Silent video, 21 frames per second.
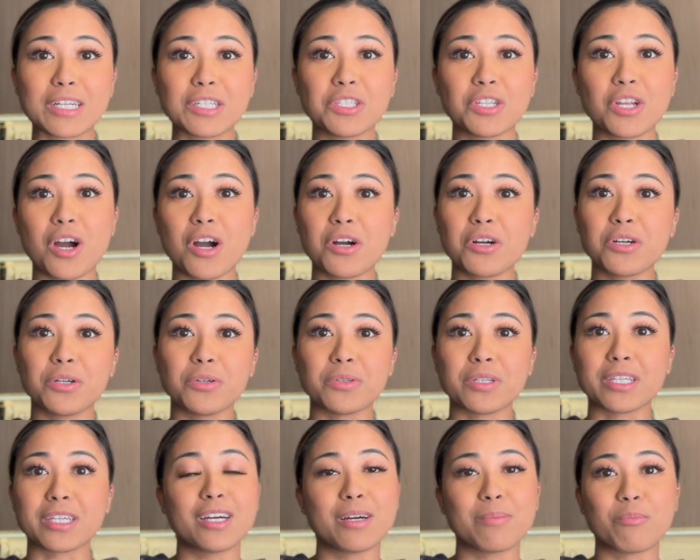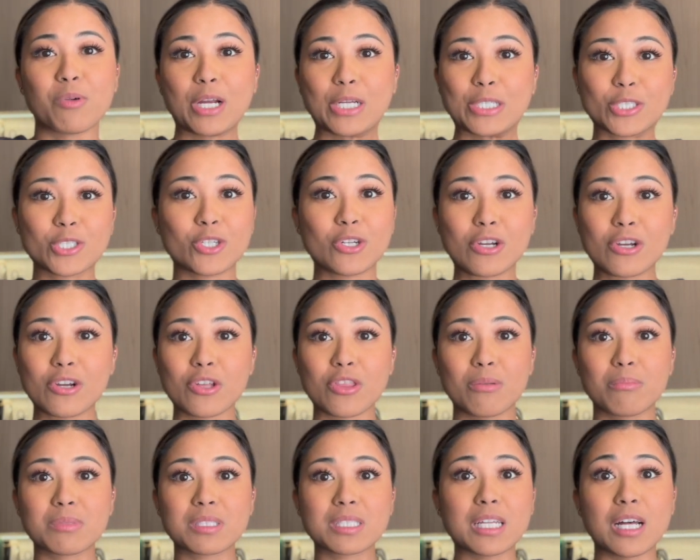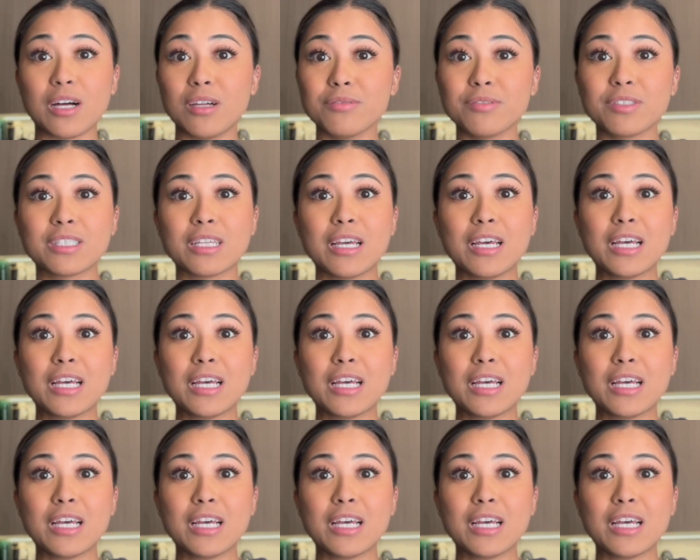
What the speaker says: not owning a pressure cooker themselves.